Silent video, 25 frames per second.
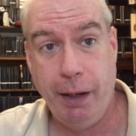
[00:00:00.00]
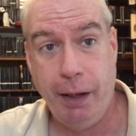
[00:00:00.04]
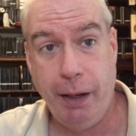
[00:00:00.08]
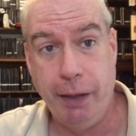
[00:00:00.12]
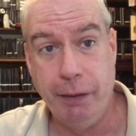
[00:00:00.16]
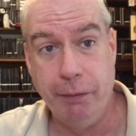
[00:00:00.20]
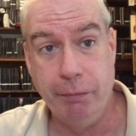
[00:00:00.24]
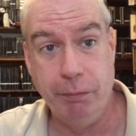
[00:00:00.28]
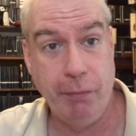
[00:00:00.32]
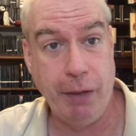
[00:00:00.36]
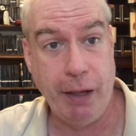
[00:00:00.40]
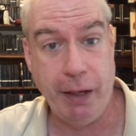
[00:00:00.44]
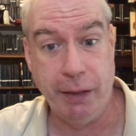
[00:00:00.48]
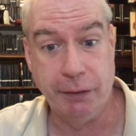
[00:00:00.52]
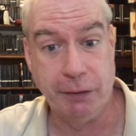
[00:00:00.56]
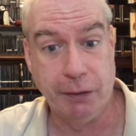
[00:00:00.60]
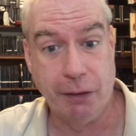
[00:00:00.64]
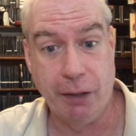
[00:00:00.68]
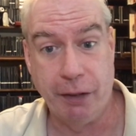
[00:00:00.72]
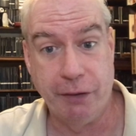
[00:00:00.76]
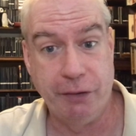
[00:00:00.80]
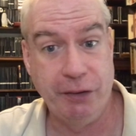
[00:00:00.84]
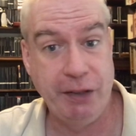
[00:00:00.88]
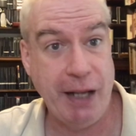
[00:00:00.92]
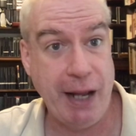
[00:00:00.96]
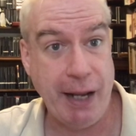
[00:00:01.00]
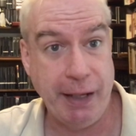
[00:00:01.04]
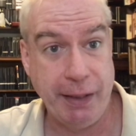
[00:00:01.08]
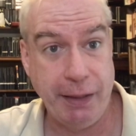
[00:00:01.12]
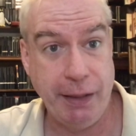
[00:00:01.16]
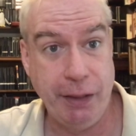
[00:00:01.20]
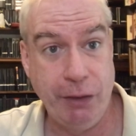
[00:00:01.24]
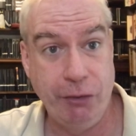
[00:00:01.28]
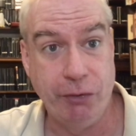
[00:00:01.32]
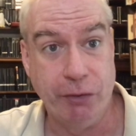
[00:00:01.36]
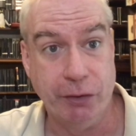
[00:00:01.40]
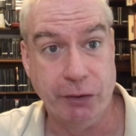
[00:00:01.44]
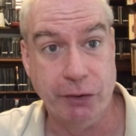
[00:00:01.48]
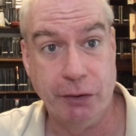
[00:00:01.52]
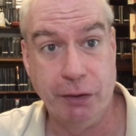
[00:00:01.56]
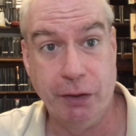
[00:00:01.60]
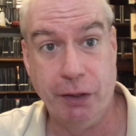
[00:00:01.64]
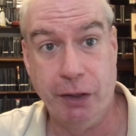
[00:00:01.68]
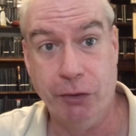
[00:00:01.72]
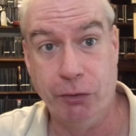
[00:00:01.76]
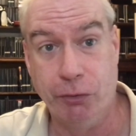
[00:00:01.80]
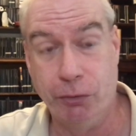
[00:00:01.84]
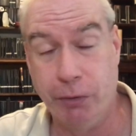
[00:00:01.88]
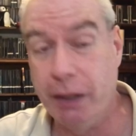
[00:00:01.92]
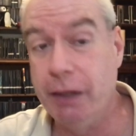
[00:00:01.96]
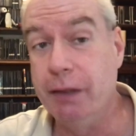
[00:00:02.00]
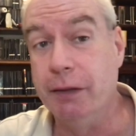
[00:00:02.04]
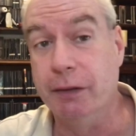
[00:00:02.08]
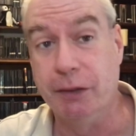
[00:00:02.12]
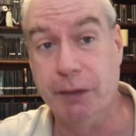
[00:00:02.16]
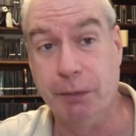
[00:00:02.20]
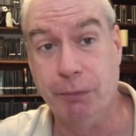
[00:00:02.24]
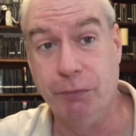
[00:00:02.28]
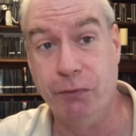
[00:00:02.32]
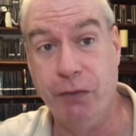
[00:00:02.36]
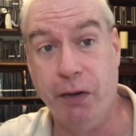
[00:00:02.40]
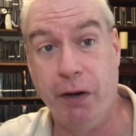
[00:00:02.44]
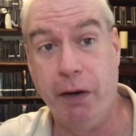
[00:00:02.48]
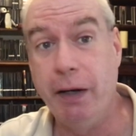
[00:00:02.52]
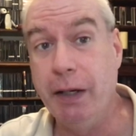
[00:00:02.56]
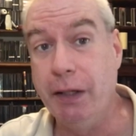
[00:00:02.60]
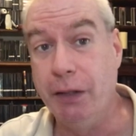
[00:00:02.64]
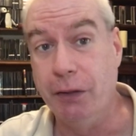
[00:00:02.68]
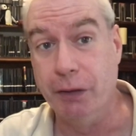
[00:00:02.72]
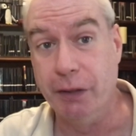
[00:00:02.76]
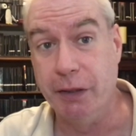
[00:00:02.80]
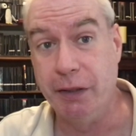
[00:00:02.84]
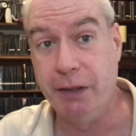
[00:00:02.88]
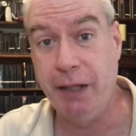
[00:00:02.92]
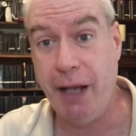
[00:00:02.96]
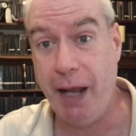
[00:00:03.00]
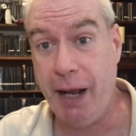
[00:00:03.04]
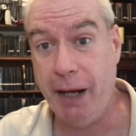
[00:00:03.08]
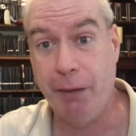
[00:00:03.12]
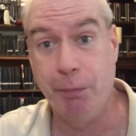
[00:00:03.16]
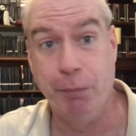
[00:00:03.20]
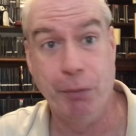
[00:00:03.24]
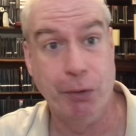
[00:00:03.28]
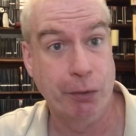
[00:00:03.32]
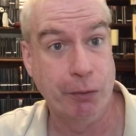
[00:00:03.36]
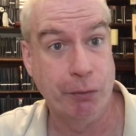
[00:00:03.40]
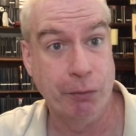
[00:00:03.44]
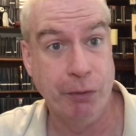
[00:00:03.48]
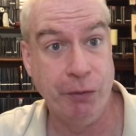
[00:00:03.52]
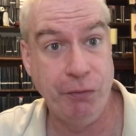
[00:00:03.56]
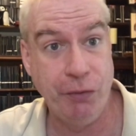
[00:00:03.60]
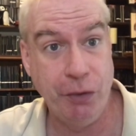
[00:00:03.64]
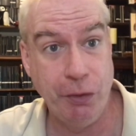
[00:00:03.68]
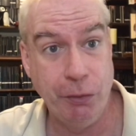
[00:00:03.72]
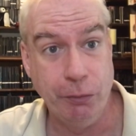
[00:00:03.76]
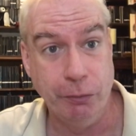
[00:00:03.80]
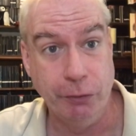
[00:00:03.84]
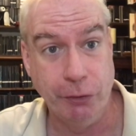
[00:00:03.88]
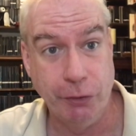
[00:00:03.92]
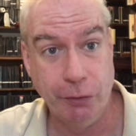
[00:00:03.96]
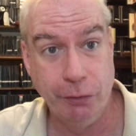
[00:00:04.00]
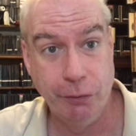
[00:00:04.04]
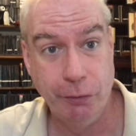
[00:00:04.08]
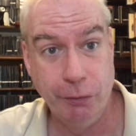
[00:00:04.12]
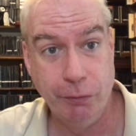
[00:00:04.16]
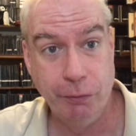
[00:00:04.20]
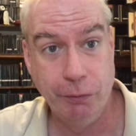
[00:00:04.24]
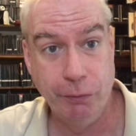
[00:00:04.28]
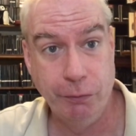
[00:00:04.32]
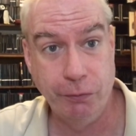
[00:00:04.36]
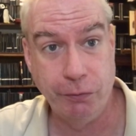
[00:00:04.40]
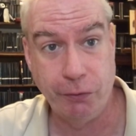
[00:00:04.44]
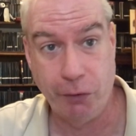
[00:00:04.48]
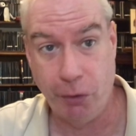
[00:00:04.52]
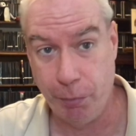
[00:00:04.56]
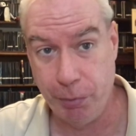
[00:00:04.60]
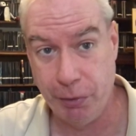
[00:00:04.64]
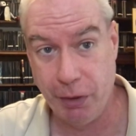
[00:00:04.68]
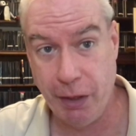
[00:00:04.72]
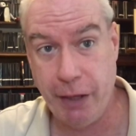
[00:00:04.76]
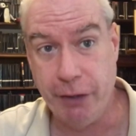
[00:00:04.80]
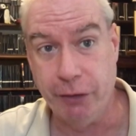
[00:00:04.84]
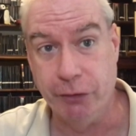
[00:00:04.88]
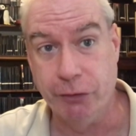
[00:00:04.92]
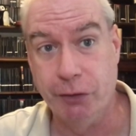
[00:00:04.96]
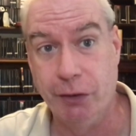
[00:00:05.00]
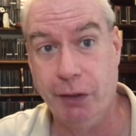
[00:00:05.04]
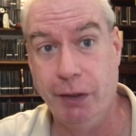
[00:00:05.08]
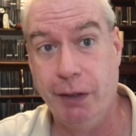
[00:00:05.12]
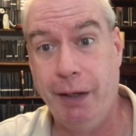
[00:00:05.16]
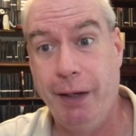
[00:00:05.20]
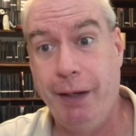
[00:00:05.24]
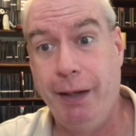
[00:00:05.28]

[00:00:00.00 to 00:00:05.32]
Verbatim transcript: and has a lot of tech interests and has written some very good tech book reviews for open letters.